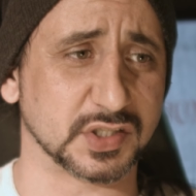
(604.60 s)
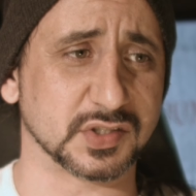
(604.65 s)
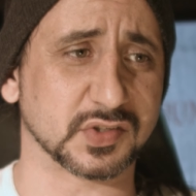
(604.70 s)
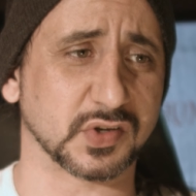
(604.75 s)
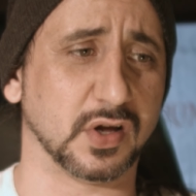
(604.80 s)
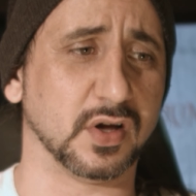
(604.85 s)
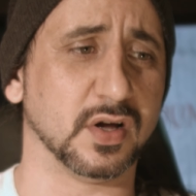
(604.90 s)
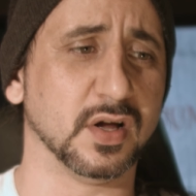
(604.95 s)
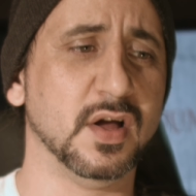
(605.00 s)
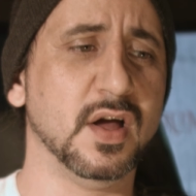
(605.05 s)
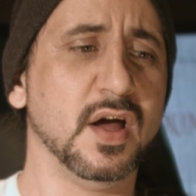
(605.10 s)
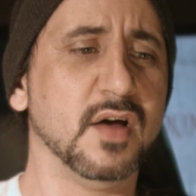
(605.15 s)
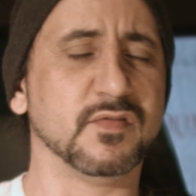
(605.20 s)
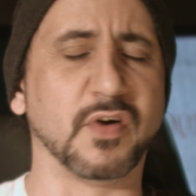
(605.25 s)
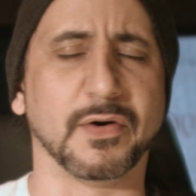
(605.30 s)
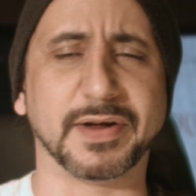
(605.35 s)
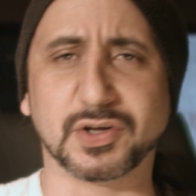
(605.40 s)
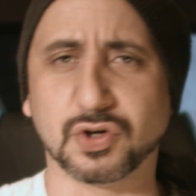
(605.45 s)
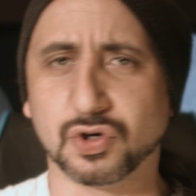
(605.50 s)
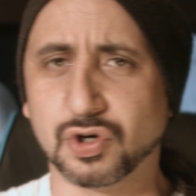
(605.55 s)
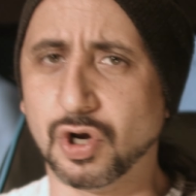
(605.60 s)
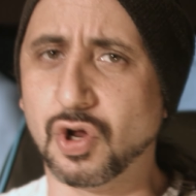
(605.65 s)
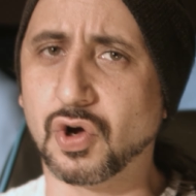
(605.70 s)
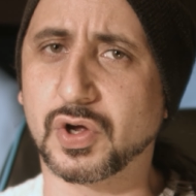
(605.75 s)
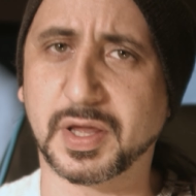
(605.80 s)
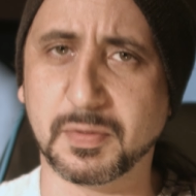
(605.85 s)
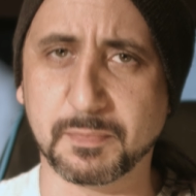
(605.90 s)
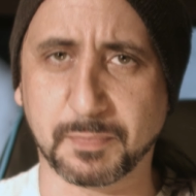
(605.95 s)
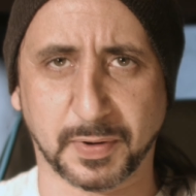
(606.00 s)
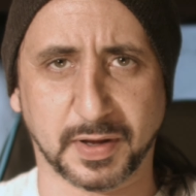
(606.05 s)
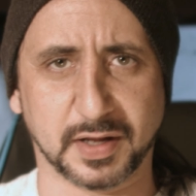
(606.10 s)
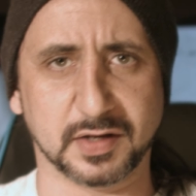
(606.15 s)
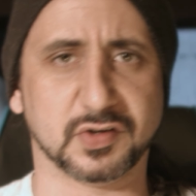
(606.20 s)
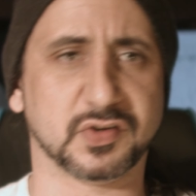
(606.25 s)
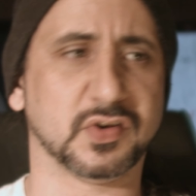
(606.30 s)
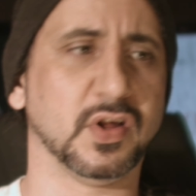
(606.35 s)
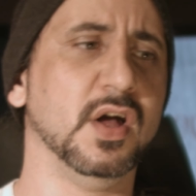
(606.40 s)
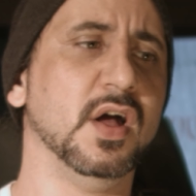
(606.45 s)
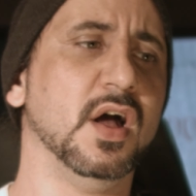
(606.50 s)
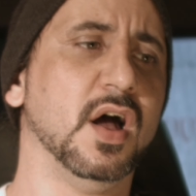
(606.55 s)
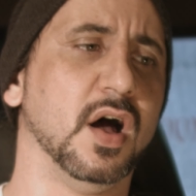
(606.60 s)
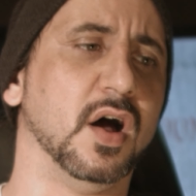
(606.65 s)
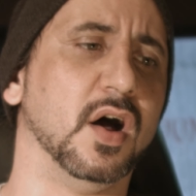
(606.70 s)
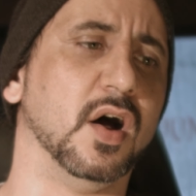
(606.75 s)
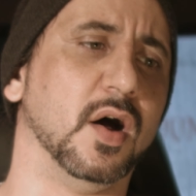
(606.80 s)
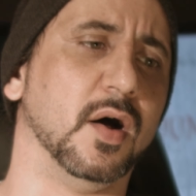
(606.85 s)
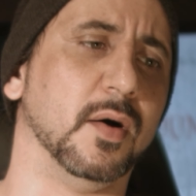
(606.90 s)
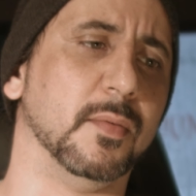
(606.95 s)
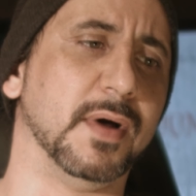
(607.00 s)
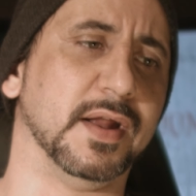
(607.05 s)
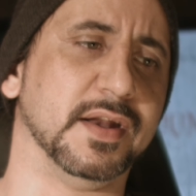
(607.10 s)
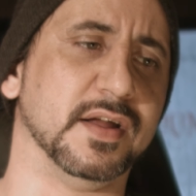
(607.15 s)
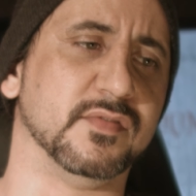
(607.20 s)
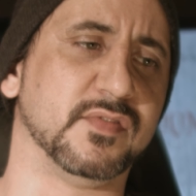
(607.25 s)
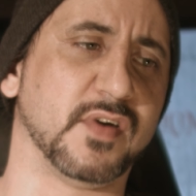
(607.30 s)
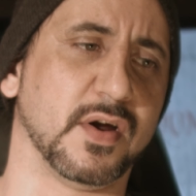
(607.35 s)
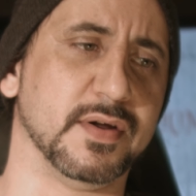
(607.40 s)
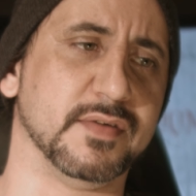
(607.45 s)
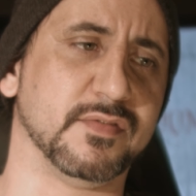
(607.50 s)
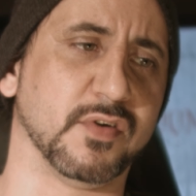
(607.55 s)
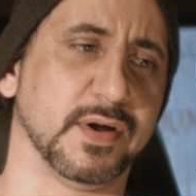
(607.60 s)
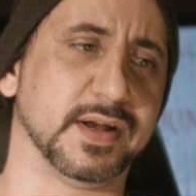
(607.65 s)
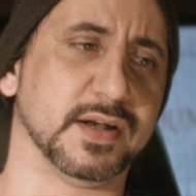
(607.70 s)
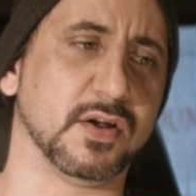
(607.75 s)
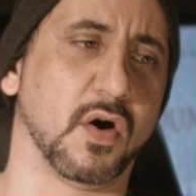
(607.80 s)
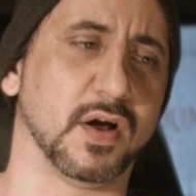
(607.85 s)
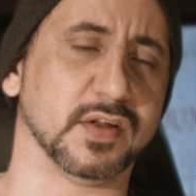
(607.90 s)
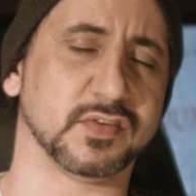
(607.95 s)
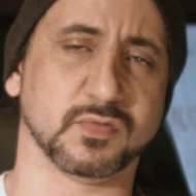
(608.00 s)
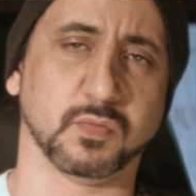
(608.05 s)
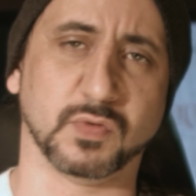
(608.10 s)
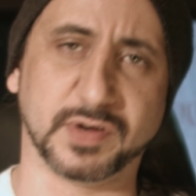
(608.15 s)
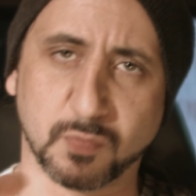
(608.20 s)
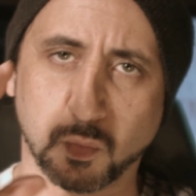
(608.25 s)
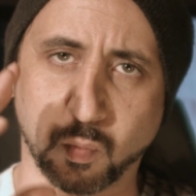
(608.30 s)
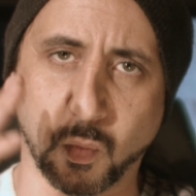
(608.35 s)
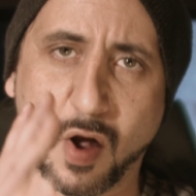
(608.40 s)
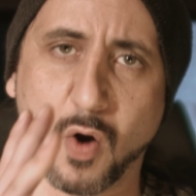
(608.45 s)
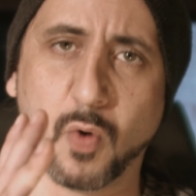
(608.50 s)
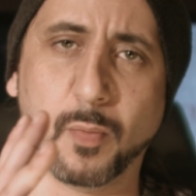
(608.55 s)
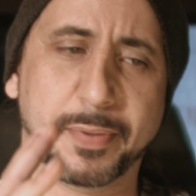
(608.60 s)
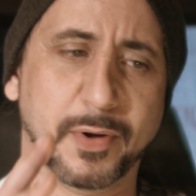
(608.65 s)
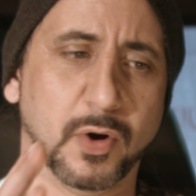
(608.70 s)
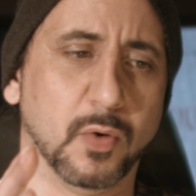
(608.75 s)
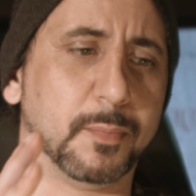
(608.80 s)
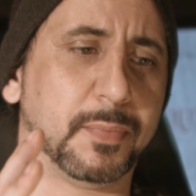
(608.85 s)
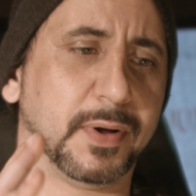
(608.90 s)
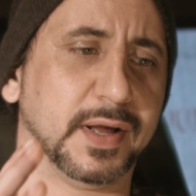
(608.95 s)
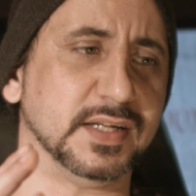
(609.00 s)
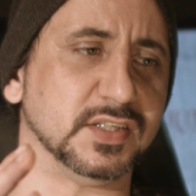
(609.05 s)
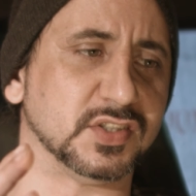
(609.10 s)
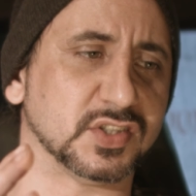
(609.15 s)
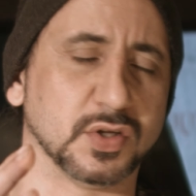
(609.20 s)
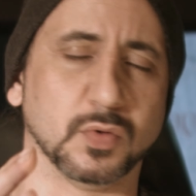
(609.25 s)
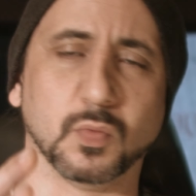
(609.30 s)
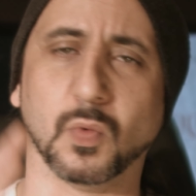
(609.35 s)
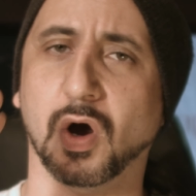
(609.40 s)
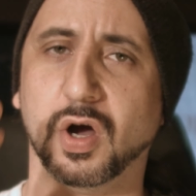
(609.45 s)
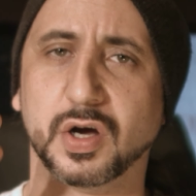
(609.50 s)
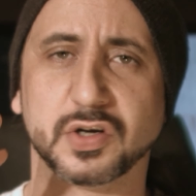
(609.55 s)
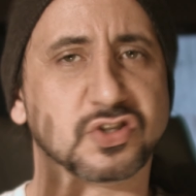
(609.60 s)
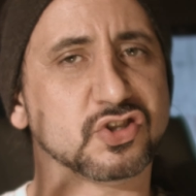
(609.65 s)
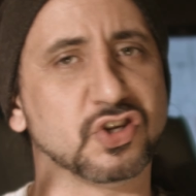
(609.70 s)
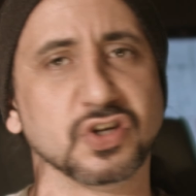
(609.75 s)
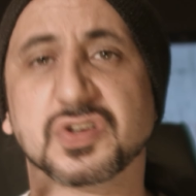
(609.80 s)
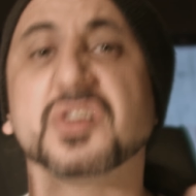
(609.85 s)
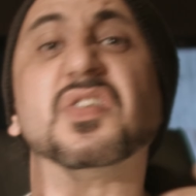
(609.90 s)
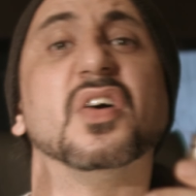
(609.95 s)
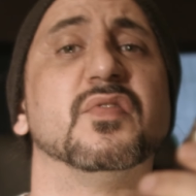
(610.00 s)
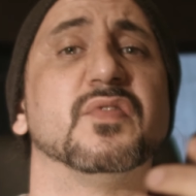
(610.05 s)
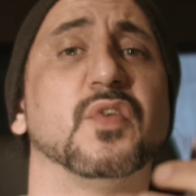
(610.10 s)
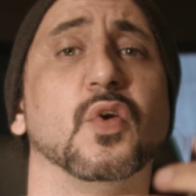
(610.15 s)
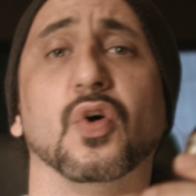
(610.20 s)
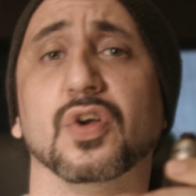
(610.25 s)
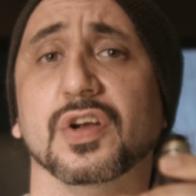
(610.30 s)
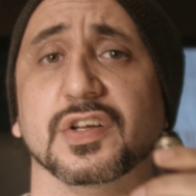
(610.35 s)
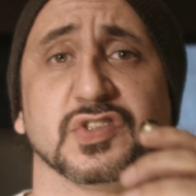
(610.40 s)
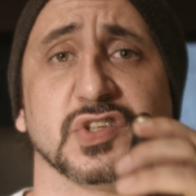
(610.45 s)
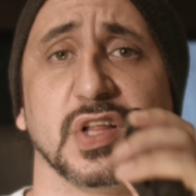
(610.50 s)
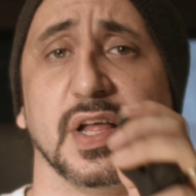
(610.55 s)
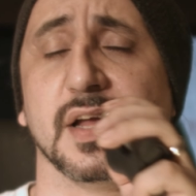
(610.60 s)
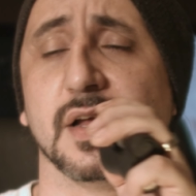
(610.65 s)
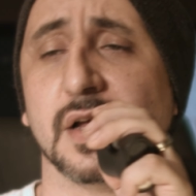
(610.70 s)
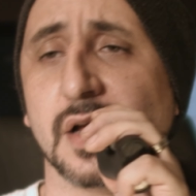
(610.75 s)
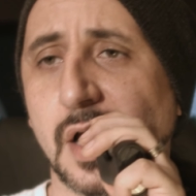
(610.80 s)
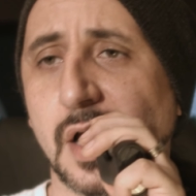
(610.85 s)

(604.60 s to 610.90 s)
It's a very good looking piece and a very, very nicely well built piece that works just flawlessly.